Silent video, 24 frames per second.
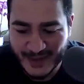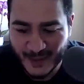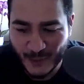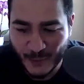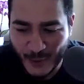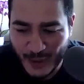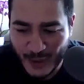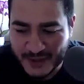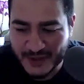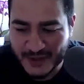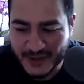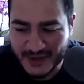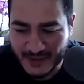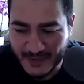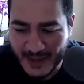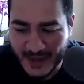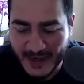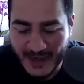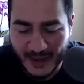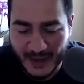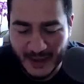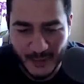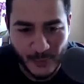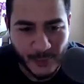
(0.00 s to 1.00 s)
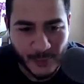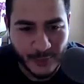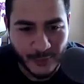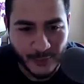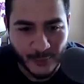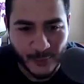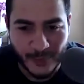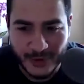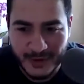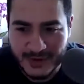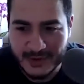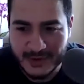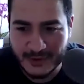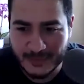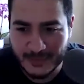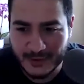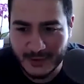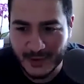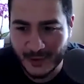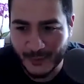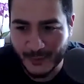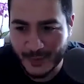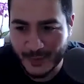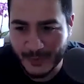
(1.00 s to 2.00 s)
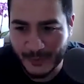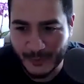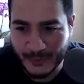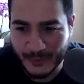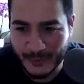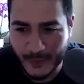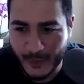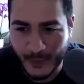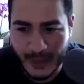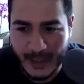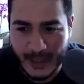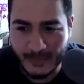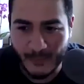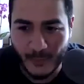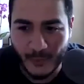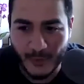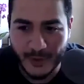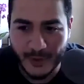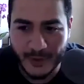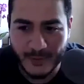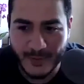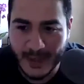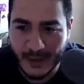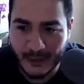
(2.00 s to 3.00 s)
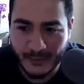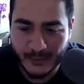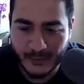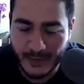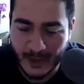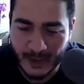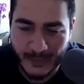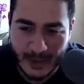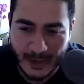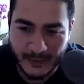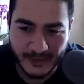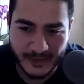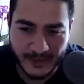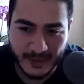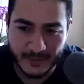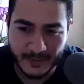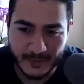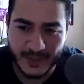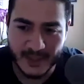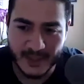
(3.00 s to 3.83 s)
questions about how the world works. You know, people who know a lot more about it than